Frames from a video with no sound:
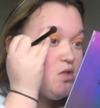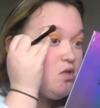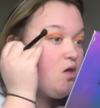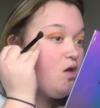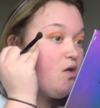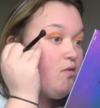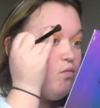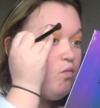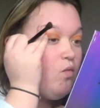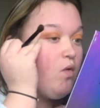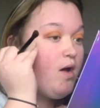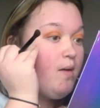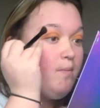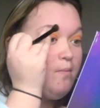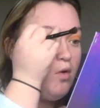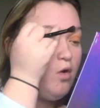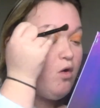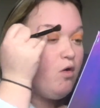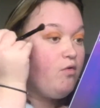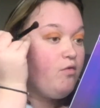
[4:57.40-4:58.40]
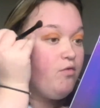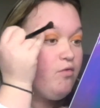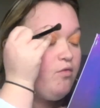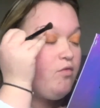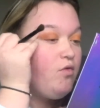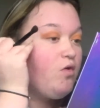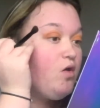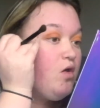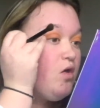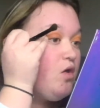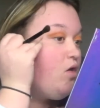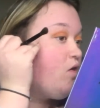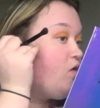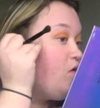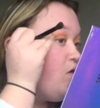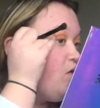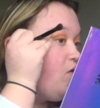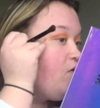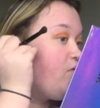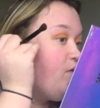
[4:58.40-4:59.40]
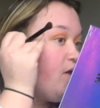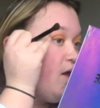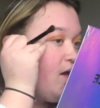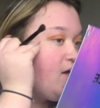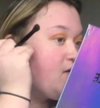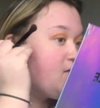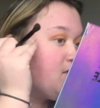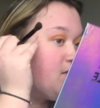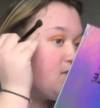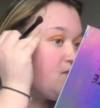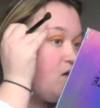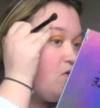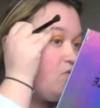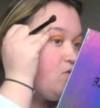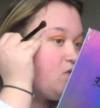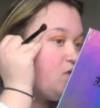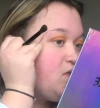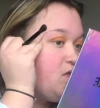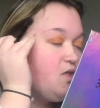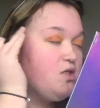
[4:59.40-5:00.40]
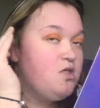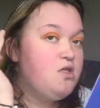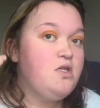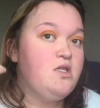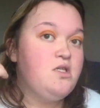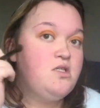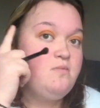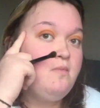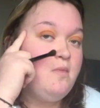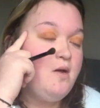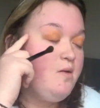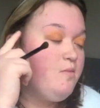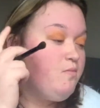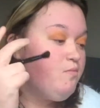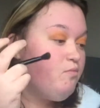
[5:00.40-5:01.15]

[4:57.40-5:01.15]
going to kind of wipe off the excess. I also did use my,